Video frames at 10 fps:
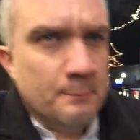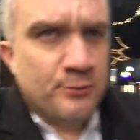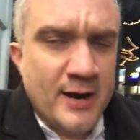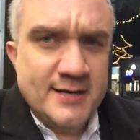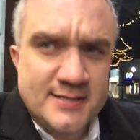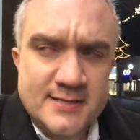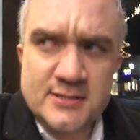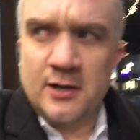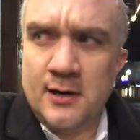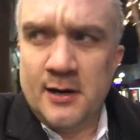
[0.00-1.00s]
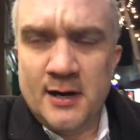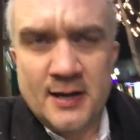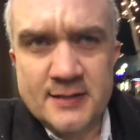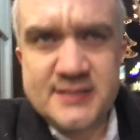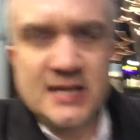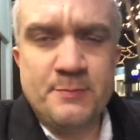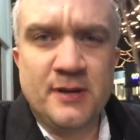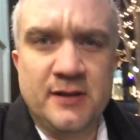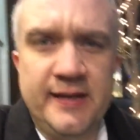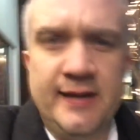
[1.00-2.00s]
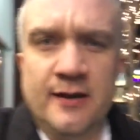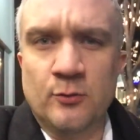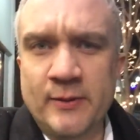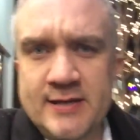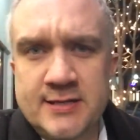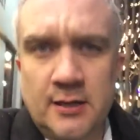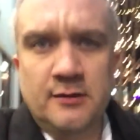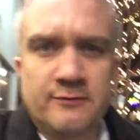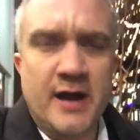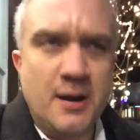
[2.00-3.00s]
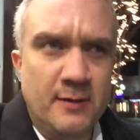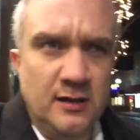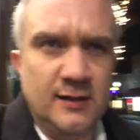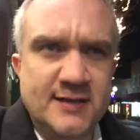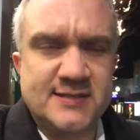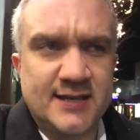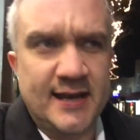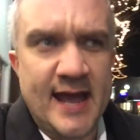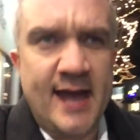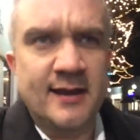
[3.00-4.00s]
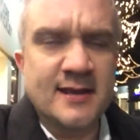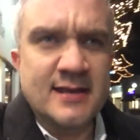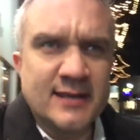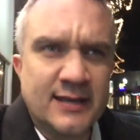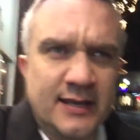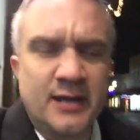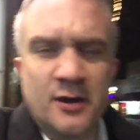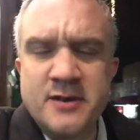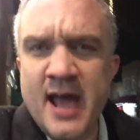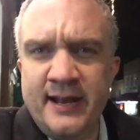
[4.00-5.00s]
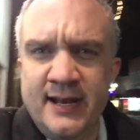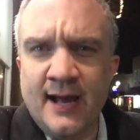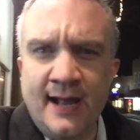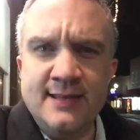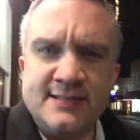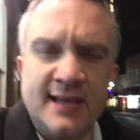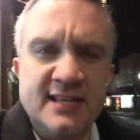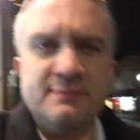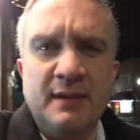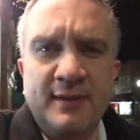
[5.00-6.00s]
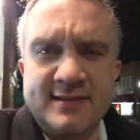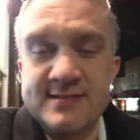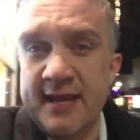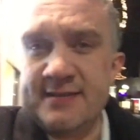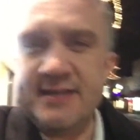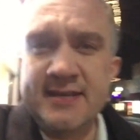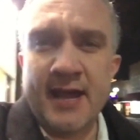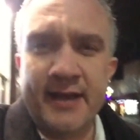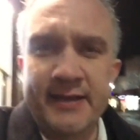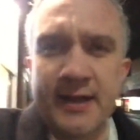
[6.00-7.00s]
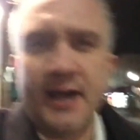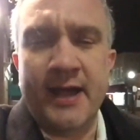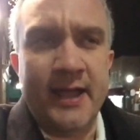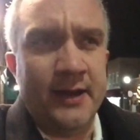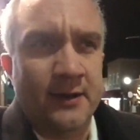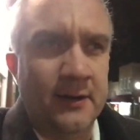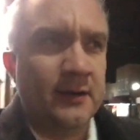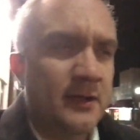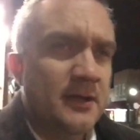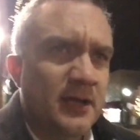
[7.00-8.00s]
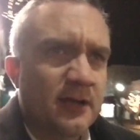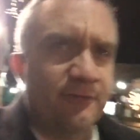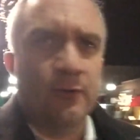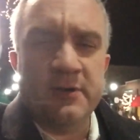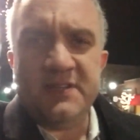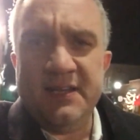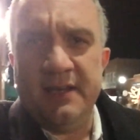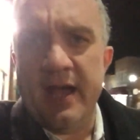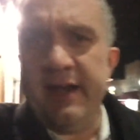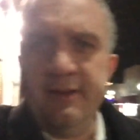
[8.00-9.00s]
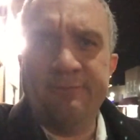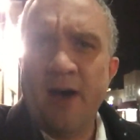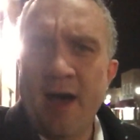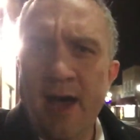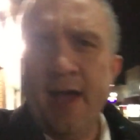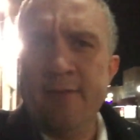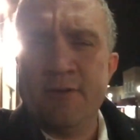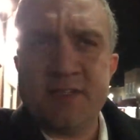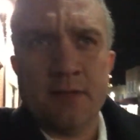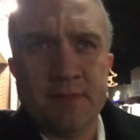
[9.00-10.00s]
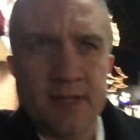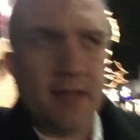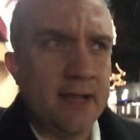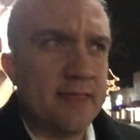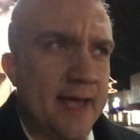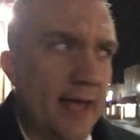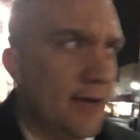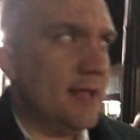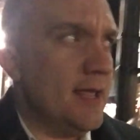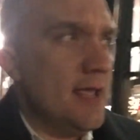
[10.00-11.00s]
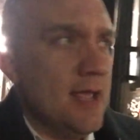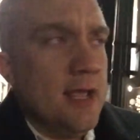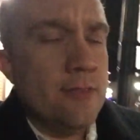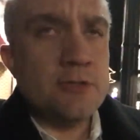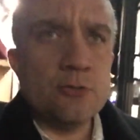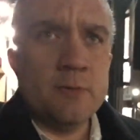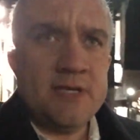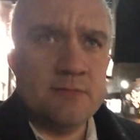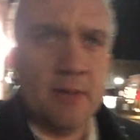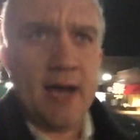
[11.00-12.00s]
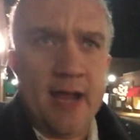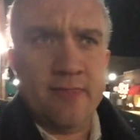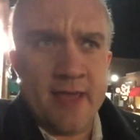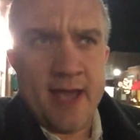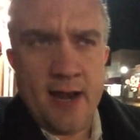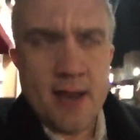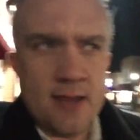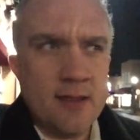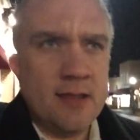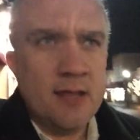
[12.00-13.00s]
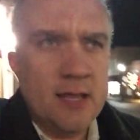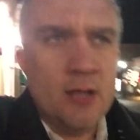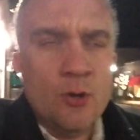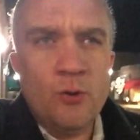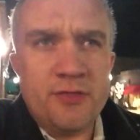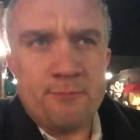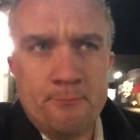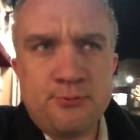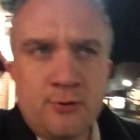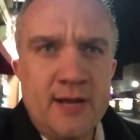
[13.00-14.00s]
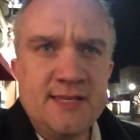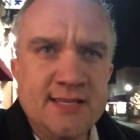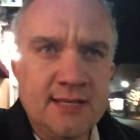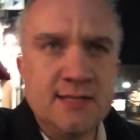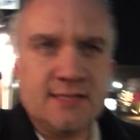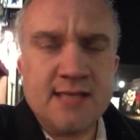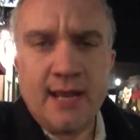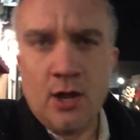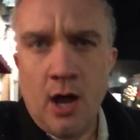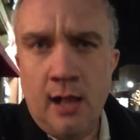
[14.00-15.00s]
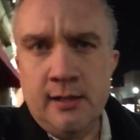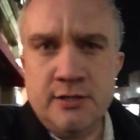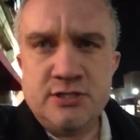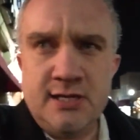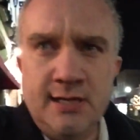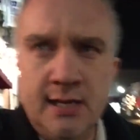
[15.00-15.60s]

prices are typically in a retail environment listed at 99 cents. Maybe it's $19.99 or $14.95 or something like that. There's a reason behind that. With pricing psychology,